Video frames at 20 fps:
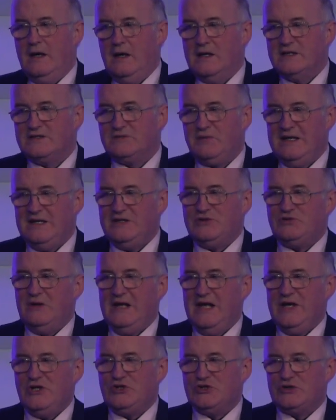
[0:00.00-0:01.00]
As well as
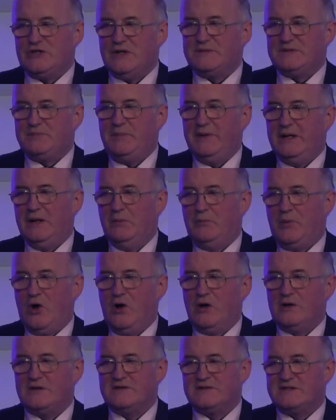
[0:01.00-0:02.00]
relationships being
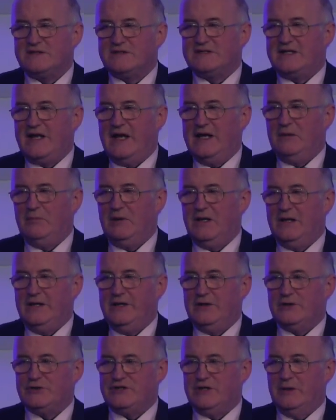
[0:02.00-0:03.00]
important, sustainable
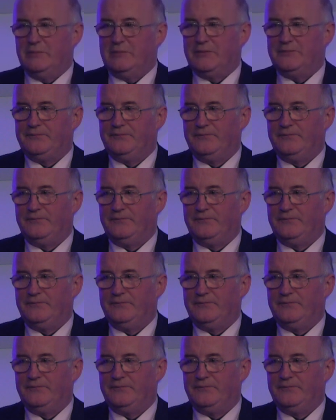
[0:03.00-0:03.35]
leadership,